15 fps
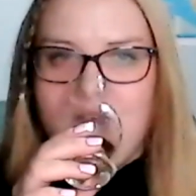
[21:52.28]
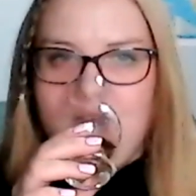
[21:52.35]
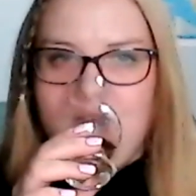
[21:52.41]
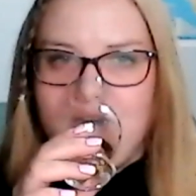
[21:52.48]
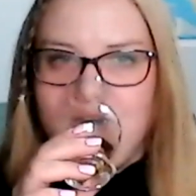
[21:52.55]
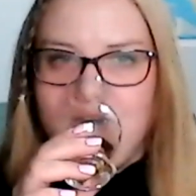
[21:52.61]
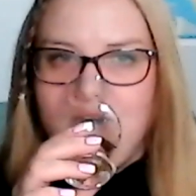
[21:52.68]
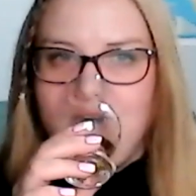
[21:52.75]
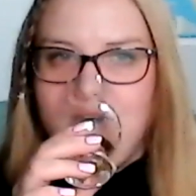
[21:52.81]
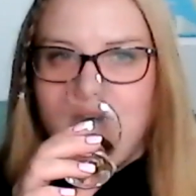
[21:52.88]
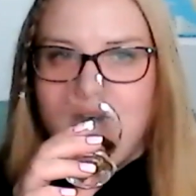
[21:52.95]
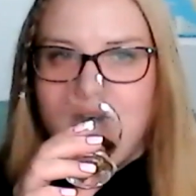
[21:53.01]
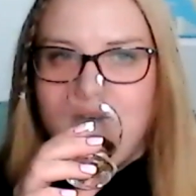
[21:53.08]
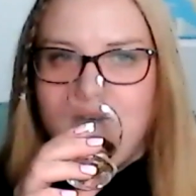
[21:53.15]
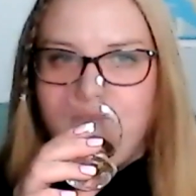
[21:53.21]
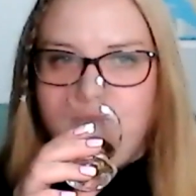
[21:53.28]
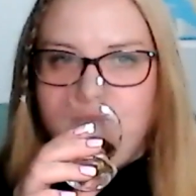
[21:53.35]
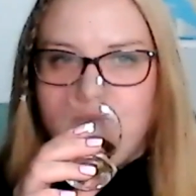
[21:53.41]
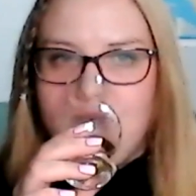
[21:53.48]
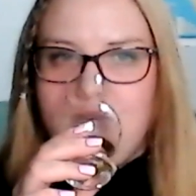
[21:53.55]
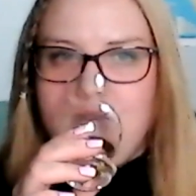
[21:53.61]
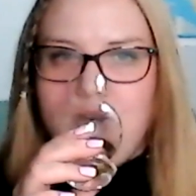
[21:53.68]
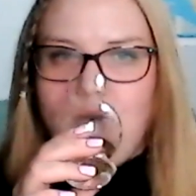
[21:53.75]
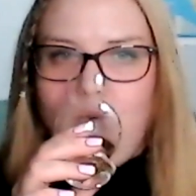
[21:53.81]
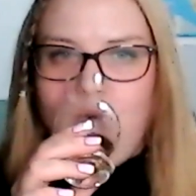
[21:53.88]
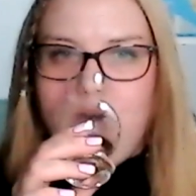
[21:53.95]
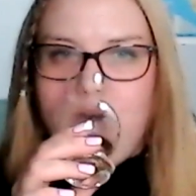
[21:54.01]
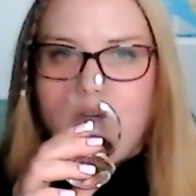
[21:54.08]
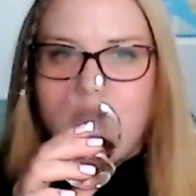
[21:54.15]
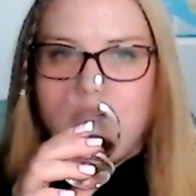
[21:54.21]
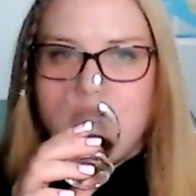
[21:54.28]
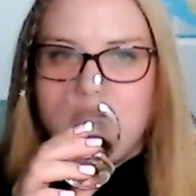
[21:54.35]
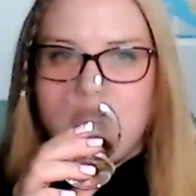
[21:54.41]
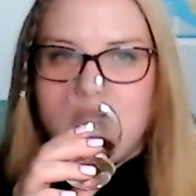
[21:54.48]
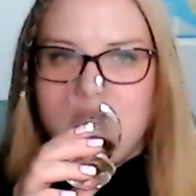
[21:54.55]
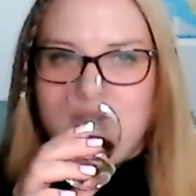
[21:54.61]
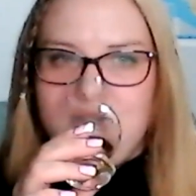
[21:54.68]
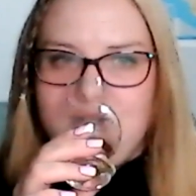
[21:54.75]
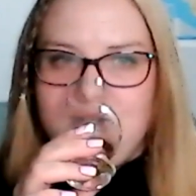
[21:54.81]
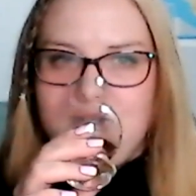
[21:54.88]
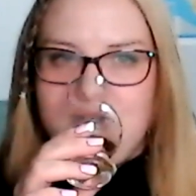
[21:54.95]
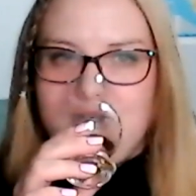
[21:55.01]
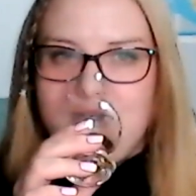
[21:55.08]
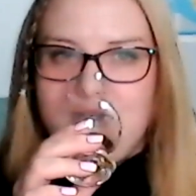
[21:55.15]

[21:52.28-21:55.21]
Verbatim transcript: mm-hmm. and, and oranges and